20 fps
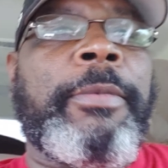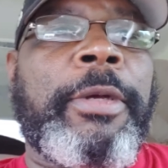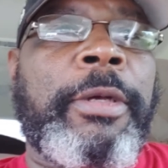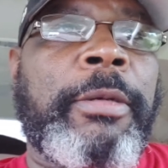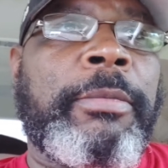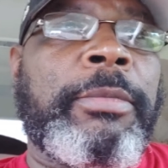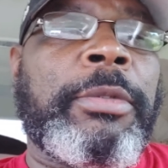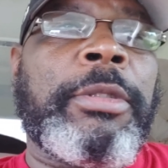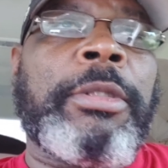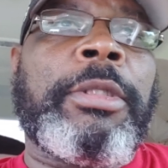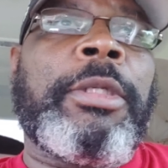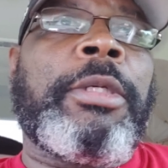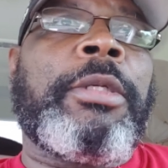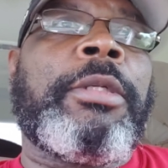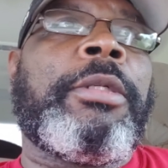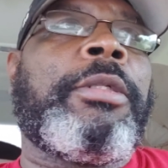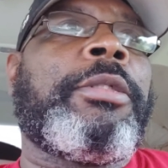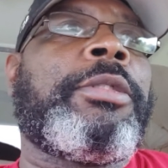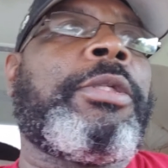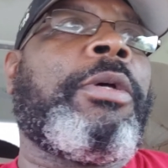up.
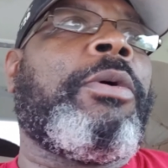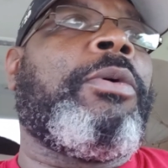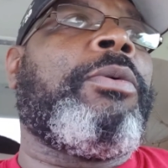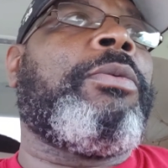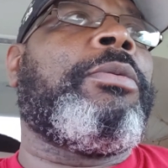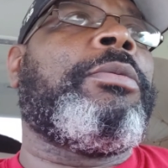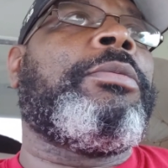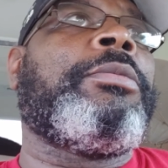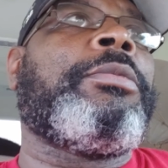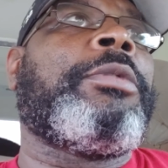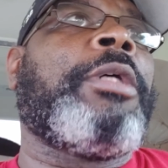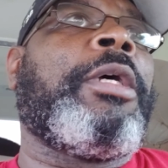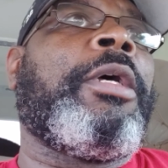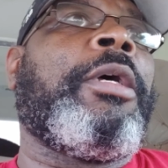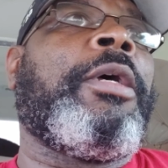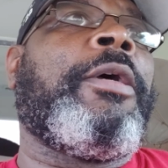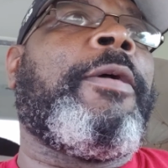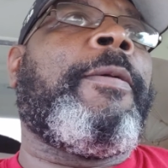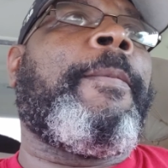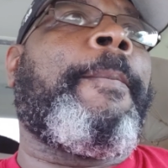So
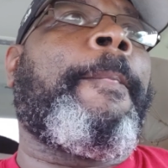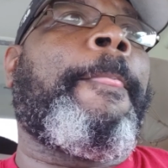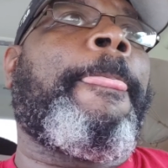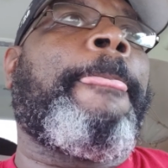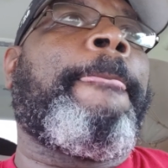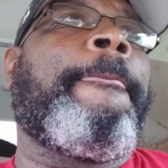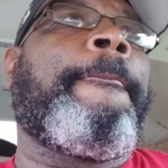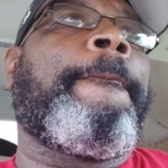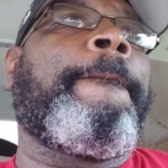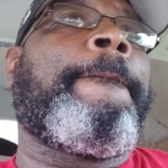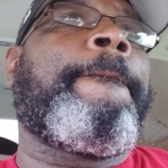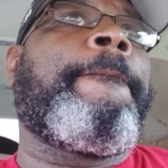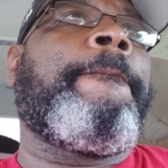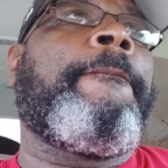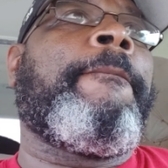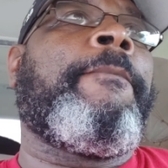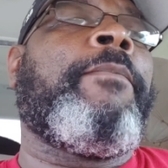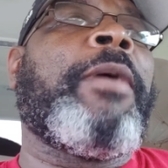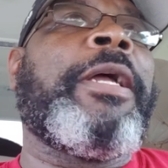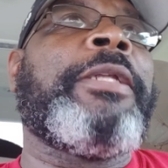
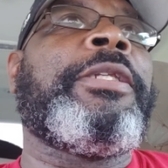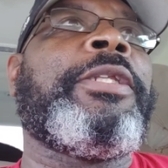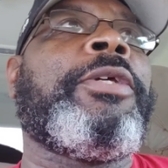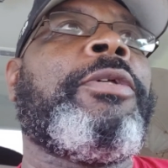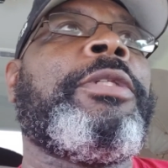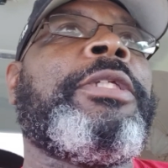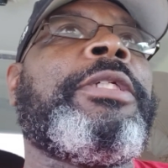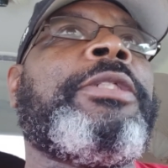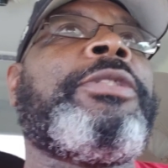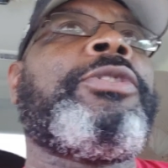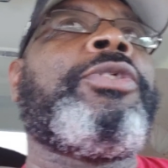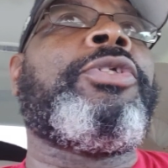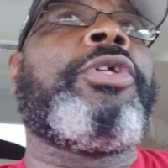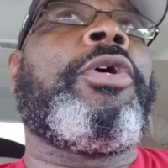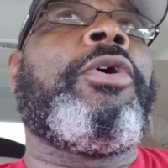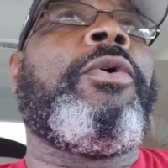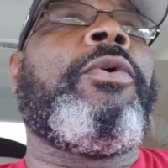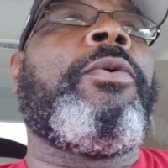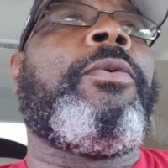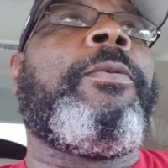my deal is,
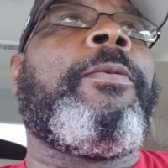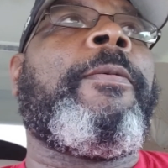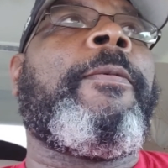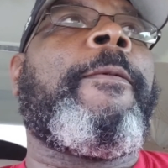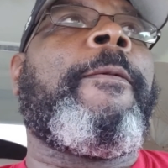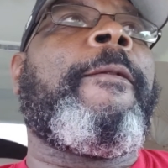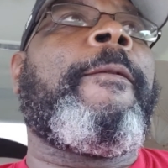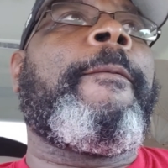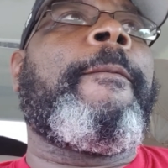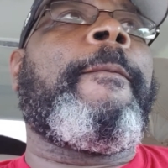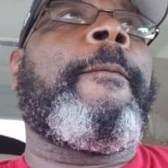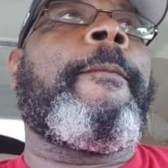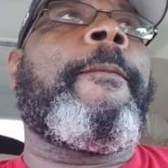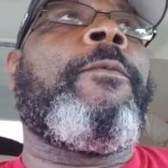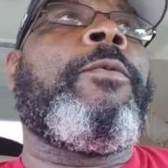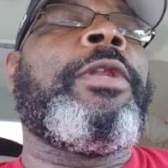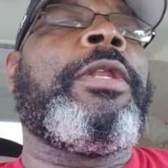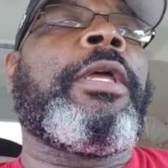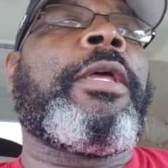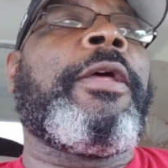
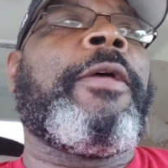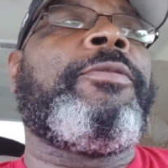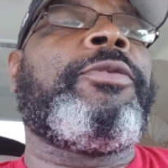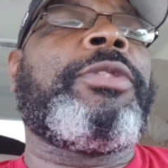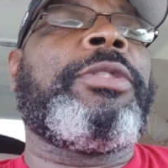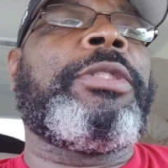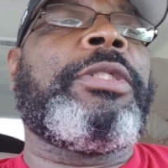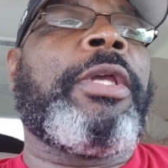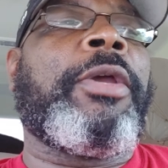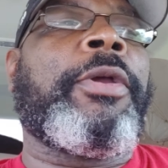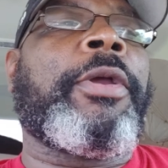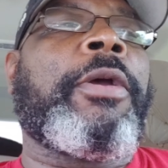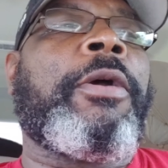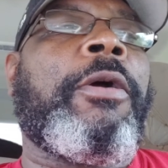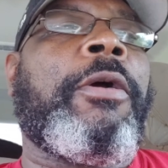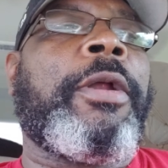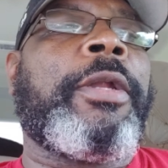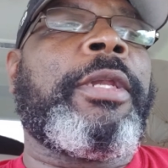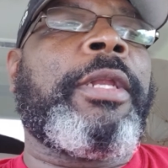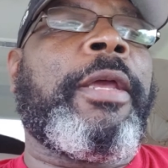when it comes to Derek
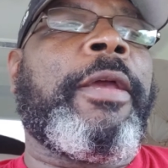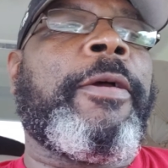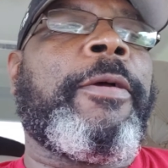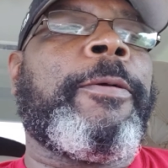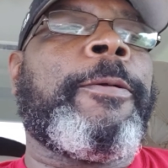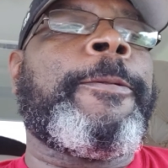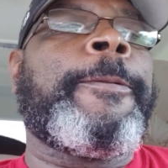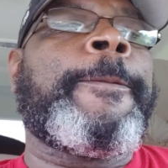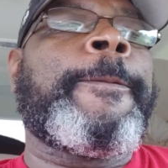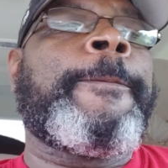Carr now,